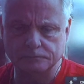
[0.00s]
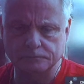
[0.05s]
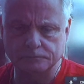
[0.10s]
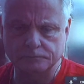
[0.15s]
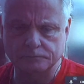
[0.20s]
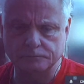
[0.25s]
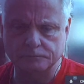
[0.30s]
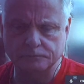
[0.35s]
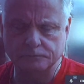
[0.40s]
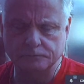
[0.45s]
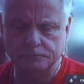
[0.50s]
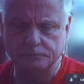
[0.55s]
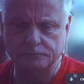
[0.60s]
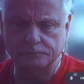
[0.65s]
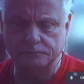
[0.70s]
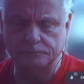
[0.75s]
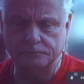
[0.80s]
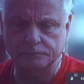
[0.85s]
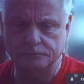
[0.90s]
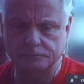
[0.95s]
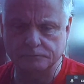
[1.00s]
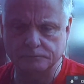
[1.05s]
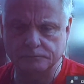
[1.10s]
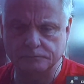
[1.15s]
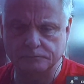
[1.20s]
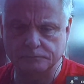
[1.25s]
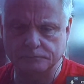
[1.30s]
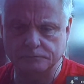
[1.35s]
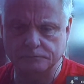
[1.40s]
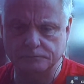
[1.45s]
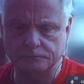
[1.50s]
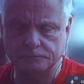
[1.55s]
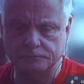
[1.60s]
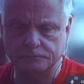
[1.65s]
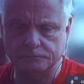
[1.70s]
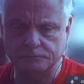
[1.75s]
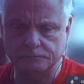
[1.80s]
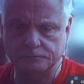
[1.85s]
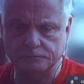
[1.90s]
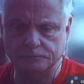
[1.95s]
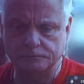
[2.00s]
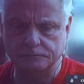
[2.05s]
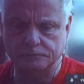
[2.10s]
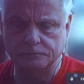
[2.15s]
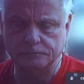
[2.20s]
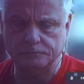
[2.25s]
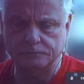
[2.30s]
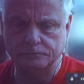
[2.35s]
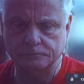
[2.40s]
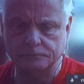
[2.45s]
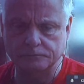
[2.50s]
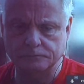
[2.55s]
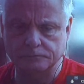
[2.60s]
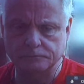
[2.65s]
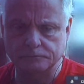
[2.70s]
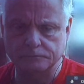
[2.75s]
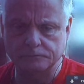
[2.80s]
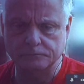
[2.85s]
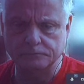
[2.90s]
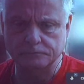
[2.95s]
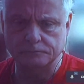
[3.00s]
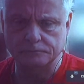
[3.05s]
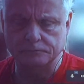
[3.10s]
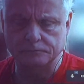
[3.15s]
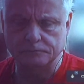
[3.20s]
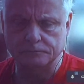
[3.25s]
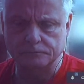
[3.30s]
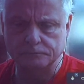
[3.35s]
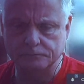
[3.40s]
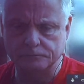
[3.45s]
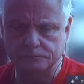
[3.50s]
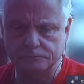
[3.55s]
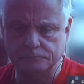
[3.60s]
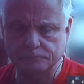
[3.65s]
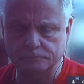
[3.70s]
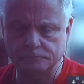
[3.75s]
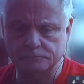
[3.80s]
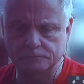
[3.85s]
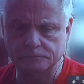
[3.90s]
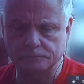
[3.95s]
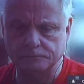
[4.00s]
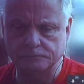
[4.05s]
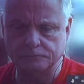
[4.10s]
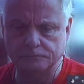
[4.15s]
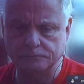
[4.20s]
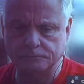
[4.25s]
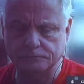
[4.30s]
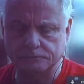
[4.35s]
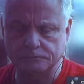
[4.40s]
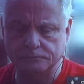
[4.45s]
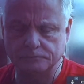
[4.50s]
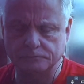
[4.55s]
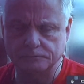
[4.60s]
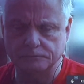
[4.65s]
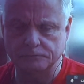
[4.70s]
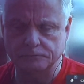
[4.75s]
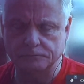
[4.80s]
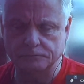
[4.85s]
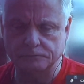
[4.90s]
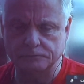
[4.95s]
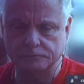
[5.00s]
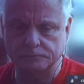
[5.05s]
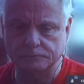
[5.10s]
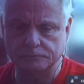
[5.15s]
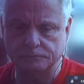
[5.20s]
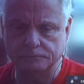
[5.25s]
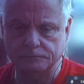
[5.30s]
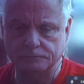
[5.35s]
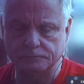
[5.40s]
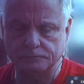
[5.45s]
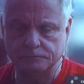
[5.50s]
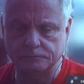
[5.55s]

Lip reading: No words are spoken by the person on screen.